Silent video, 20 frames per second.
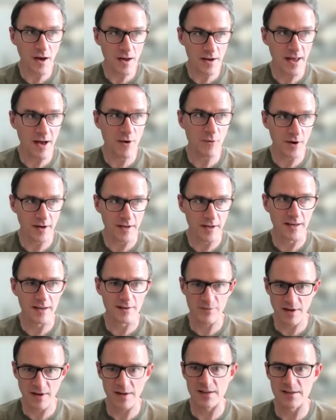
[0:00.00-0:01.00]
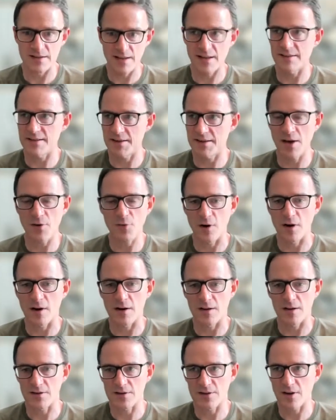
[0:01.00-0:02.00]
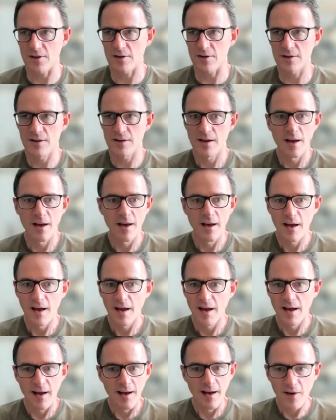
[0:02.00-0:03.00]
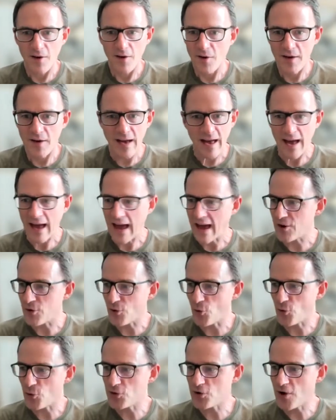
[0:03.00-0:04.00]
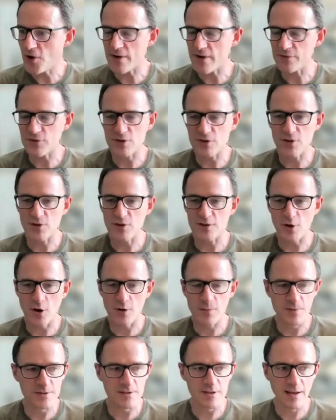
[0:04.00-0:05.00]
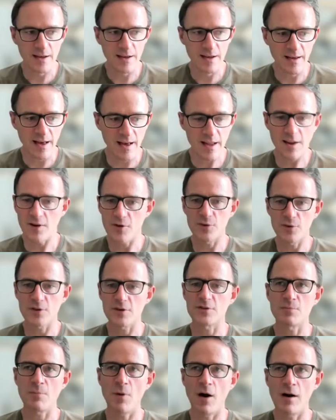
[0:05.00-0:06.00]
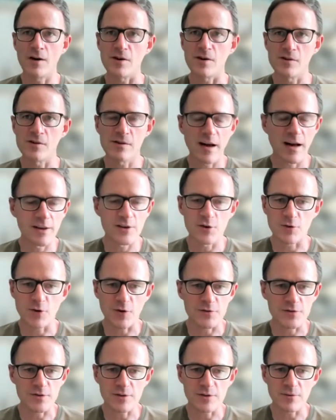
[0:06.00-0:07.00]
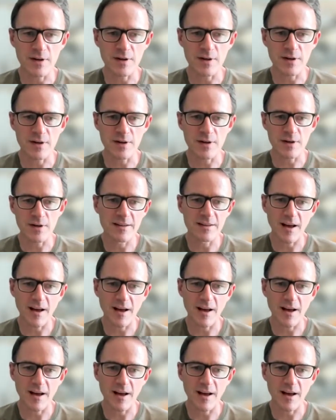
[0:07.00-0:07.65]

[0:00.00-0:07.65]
a networking event is there to network. So, and all you have to do is go up and say hello with a smile and you're off to the races.